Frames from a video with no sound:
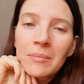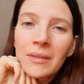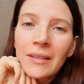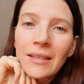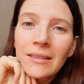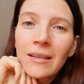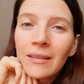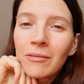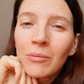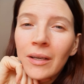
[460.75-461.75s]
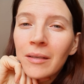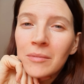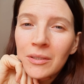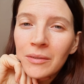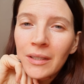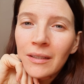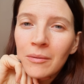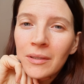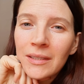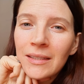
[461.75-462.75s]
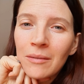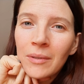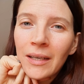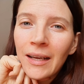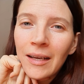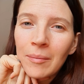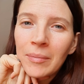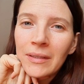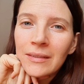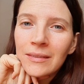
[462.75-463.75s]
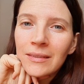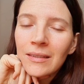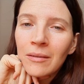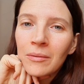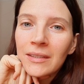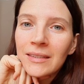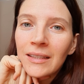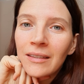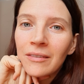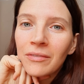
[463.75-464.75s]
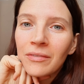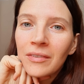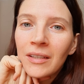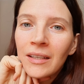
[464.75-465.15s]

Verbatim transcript: But that's kind of why I'm doing it. I want to see what happens. I want to see if